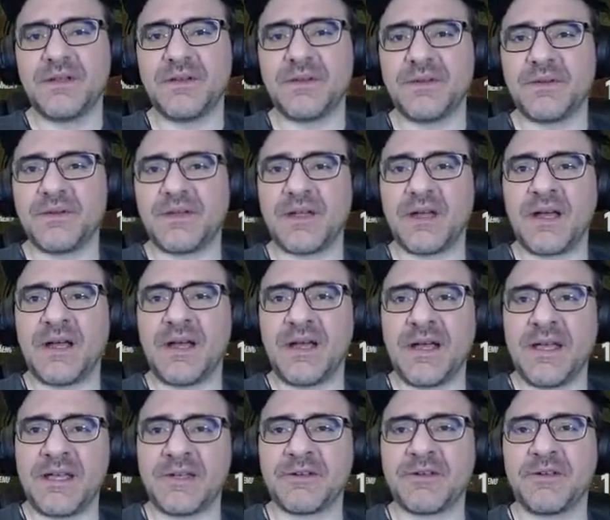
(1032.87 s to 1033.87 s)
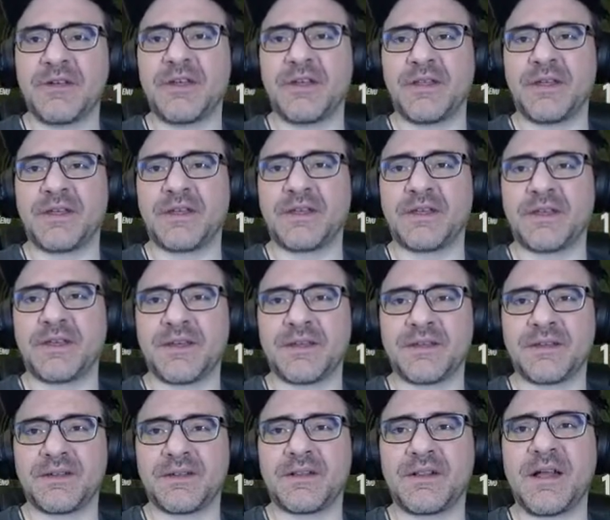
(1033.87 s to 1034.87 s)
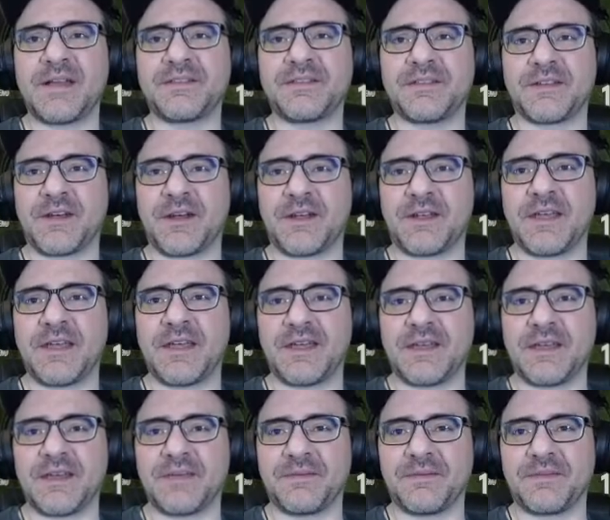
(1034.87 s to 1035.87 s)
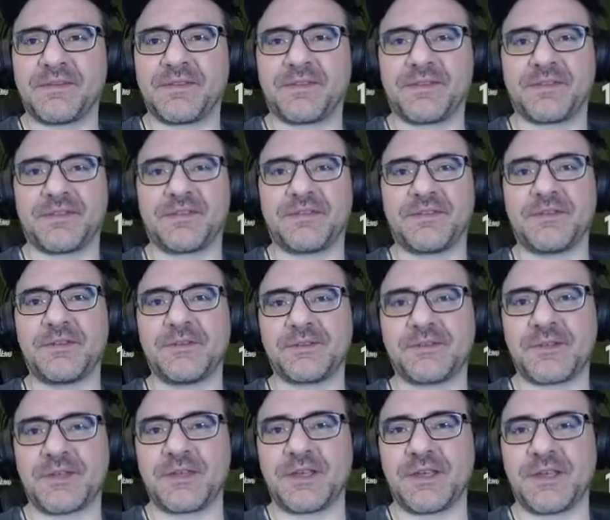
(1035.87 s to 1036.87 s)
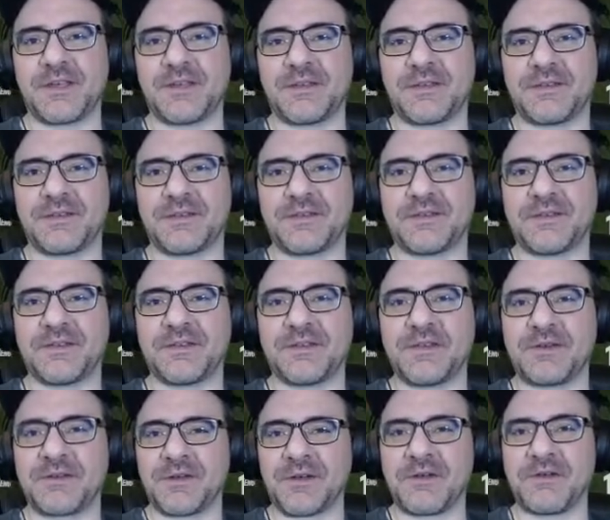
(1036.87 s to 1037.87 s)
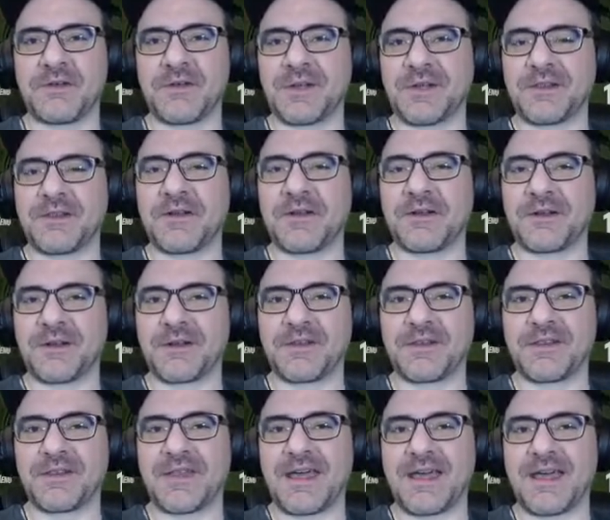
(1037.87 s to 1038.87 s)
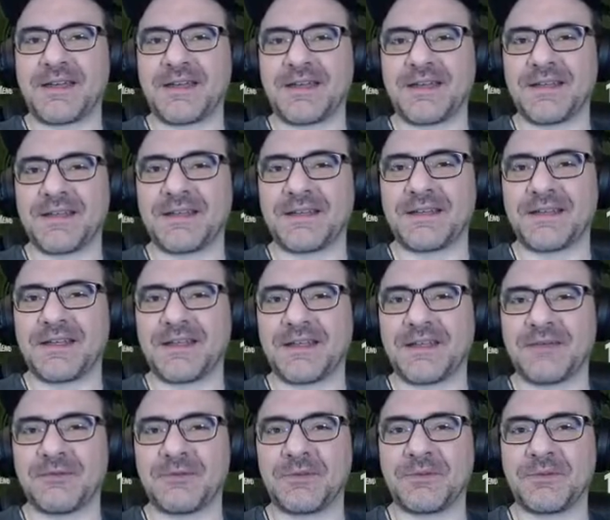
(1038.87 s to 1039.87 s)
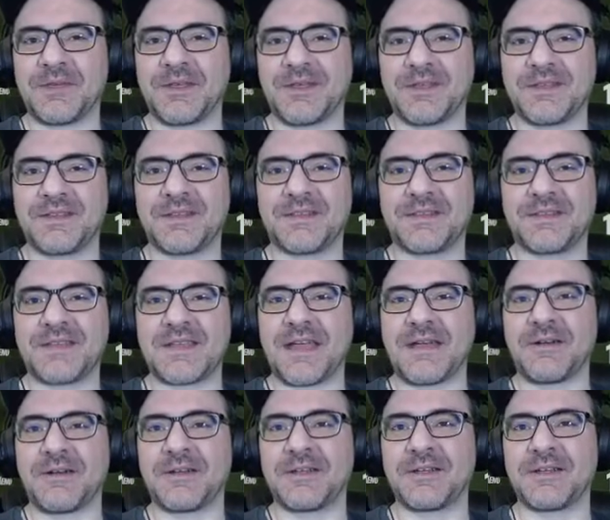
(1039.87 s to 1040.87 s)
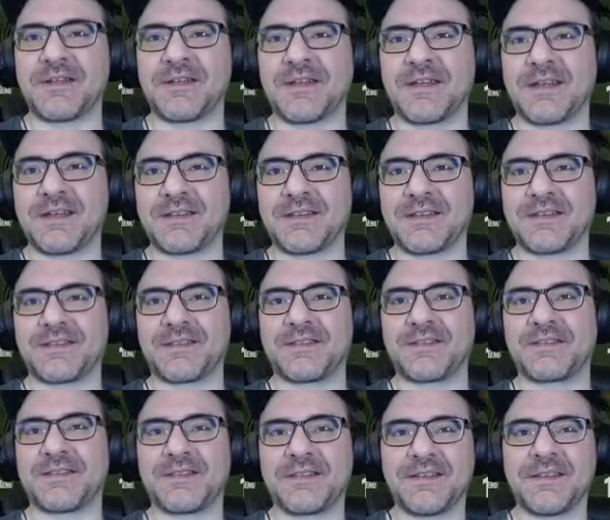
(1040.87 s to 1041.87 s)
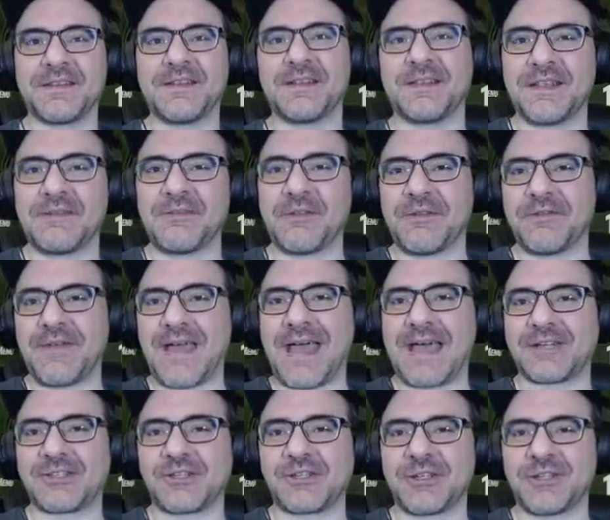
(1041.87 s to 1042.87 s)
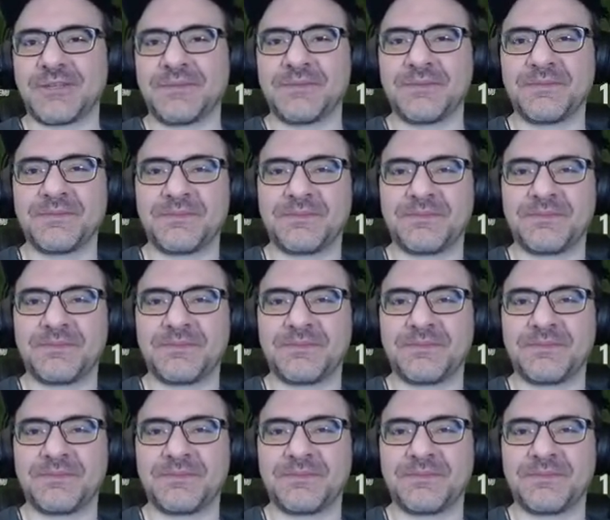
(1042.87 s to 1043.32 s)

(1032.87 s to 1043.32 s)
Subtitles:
No, I agree. Like classic arcade games usually don't go any longer than that, and it would be tiring at this level of action.